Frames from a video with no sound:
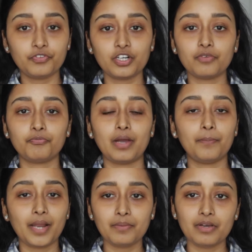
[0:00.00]
for
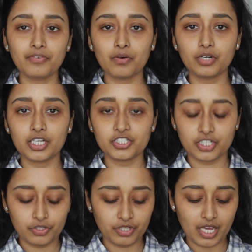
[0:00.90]
apply my
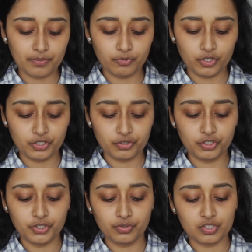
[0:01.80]
foundation today I'm going to
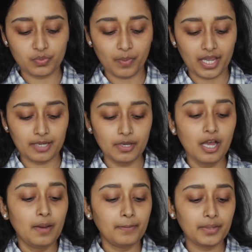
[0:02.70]
use my
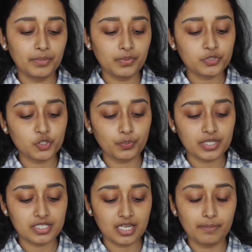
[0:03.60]
Maybelline Super
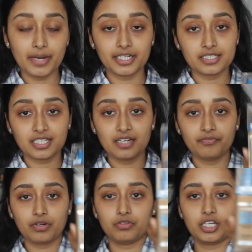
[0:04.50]
Stay Better Skin
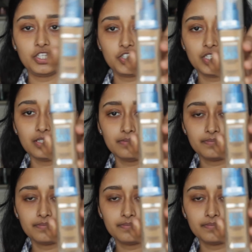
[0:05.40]
foundation.